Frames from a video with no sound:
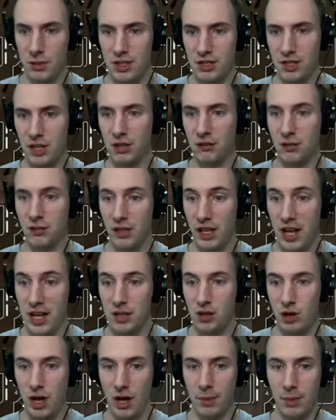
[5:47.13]
It's called Fly
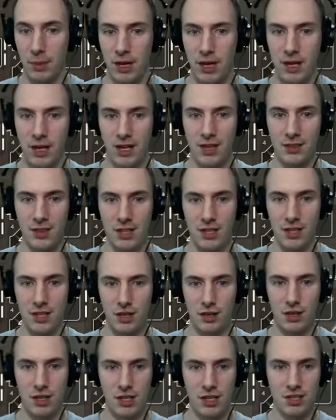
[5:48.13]
Trap, and
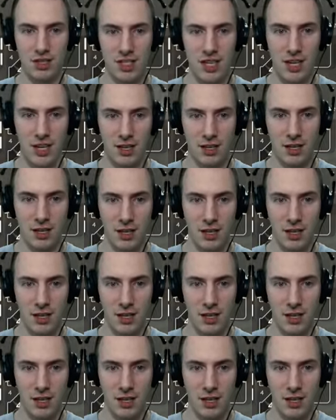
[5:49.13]
you're gonna see it.